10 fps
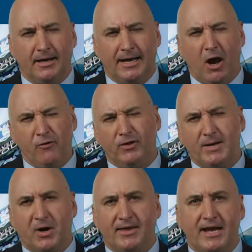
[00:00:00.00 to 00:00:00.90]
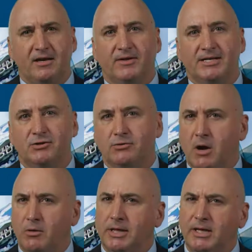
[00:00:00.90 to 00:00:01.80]
Now, hopefully, by the end of this, you'll know
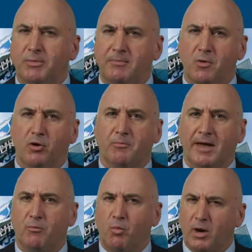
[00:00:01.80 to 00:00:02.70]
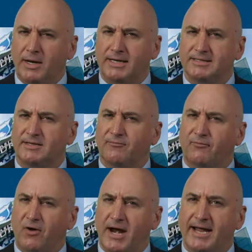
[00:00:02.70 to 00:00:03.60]
a little bit more about what it is that
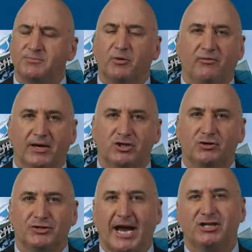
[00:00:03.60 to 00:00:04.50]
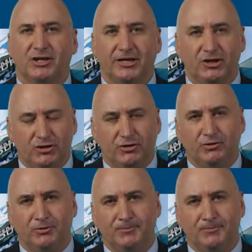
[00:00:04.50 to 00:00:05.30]
finance professionals actually do.